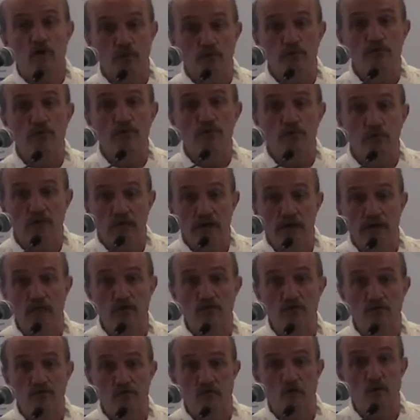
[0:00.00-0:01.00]
own motorbike.
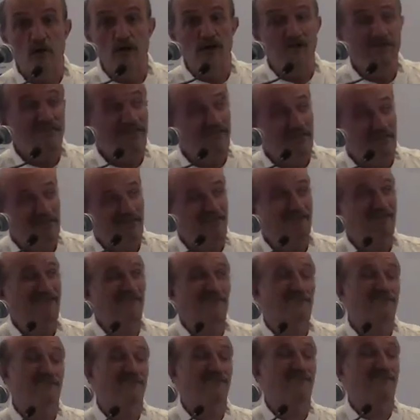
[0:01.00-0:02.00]
Otherwise, it's
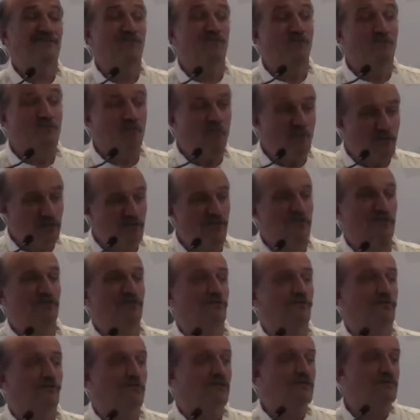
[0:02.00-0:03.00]
not so much
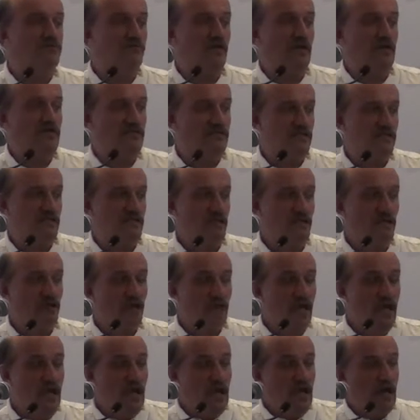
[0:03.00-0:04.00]
naturalistic.
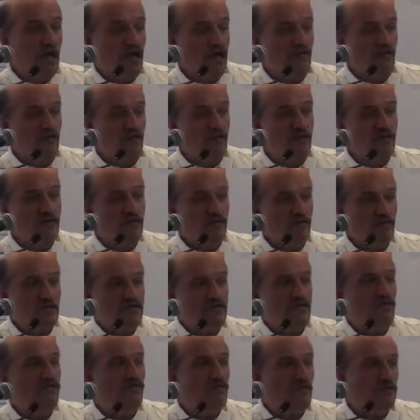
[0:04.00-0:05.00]
The
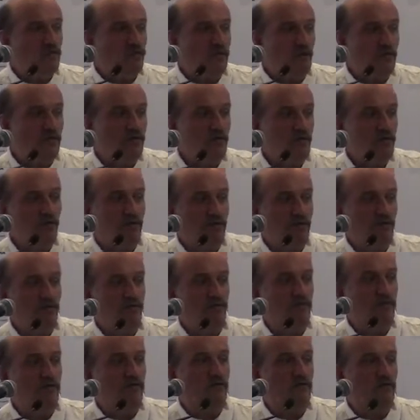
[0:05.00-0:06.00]
interest of that one
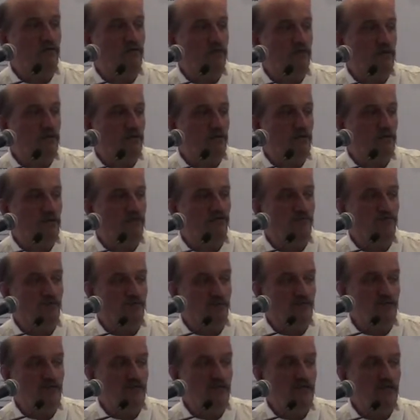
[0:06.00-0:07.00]
is, of
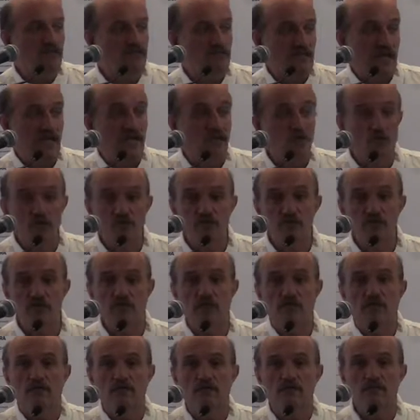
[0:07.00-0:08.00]
course, it's
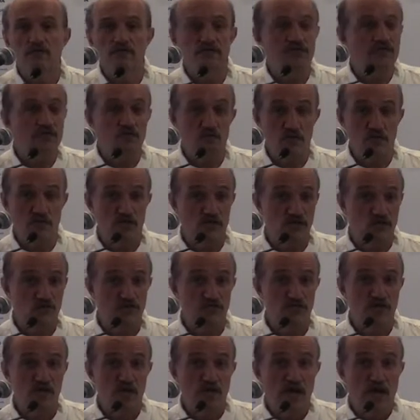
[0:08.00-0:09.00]
ecologic
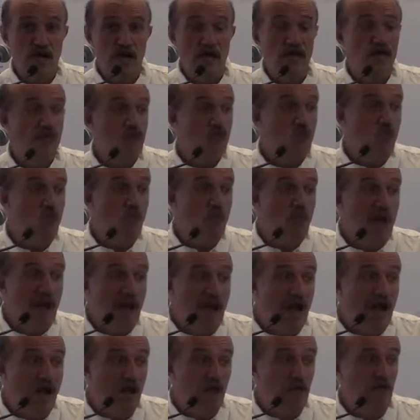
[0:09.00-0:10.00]
situations, and you
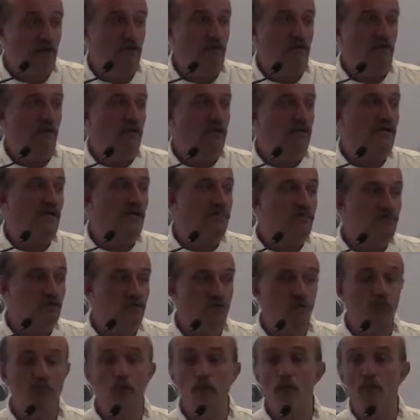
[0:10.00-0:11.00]
will
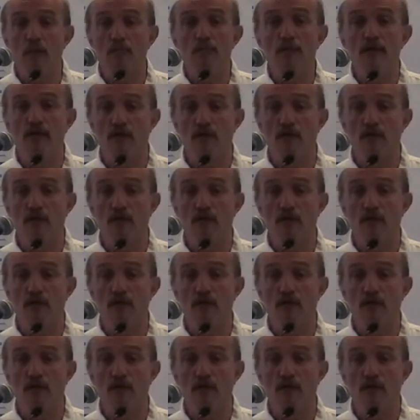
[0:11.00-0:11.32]
capture probably